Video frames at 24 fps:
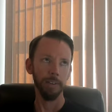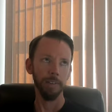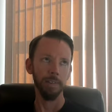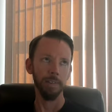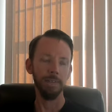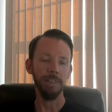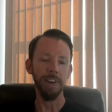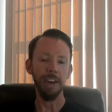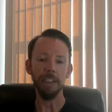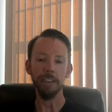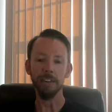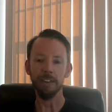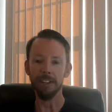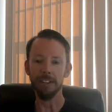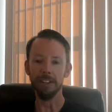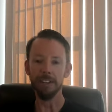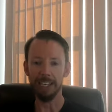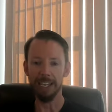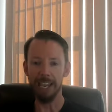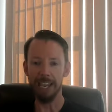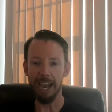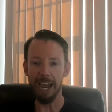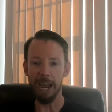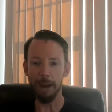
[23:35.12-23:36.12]
feather in the
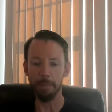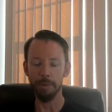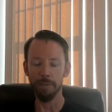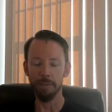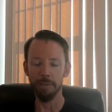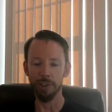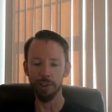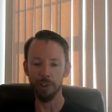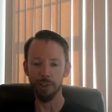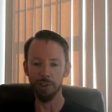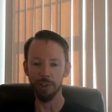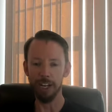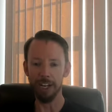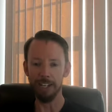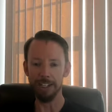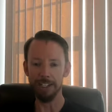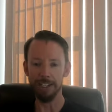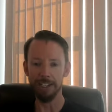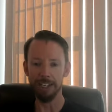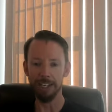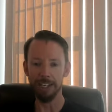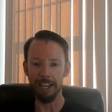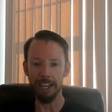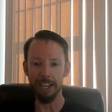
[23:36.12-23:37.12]
cap of
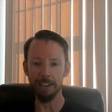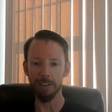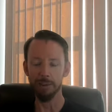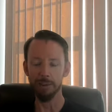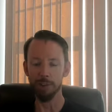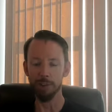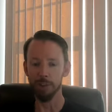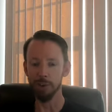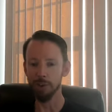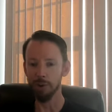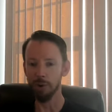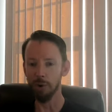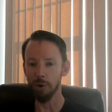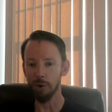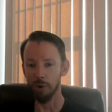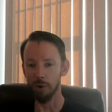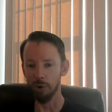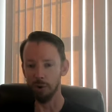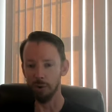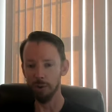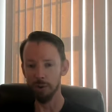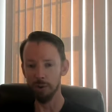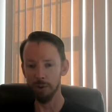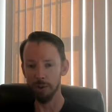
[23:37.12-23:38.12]
suggesting, hey, there's a soul,